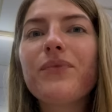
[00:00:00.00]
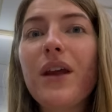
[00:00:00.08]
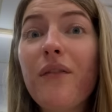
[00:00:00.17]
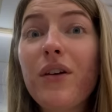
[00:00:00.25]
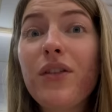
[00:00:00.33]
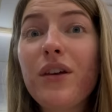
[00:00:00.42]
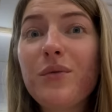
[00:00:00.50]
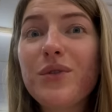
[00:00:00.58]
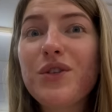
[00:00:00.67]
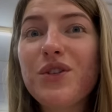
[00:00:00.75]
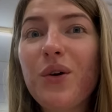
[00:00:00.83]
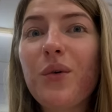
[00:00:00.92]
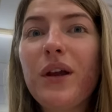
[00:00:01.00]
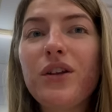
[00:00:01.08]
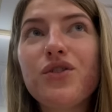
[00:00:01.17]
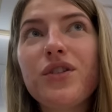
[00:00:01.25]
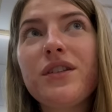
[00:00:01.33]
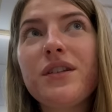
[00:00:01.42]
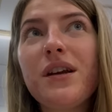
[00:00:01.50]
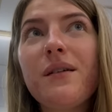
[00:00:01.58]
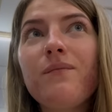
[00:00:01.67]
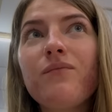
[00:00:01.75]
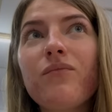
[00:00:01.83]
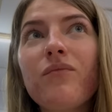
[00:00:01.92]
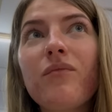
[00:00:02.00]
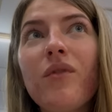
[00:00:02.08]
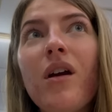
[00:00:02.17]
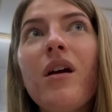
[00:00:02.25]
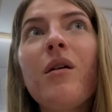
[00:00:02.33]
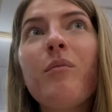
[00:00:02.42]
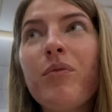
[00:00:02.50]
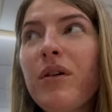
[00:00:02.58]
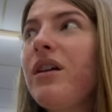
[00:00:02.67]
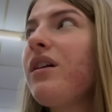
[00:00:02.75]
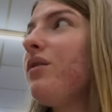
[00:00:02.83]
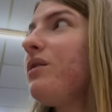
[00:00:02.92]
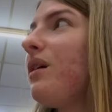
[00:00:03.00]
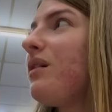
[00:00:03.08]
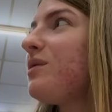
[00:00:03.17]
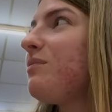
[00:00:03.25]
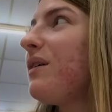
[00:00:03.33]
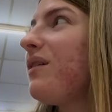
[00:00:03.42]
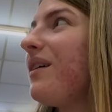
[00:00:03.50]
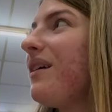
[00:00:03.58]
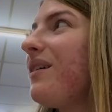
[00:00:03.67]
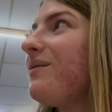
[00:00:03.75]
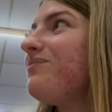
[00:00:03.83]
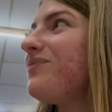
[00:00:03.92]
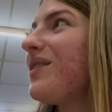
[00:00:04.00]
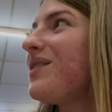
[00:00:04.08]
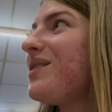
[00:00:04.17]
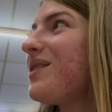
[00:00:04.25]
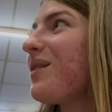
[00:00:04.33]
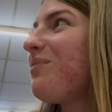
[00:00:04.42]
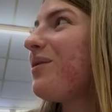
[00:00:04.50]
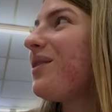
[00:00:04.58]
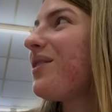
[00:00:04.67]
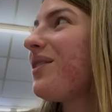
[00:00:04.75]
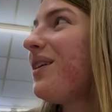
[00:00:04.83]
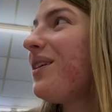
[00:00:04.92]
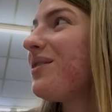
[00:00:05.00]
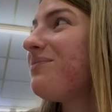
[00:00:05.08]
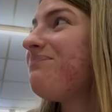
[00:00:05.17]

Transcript: it? Everything was so interesting. Really good last meal here in Singapore, I think.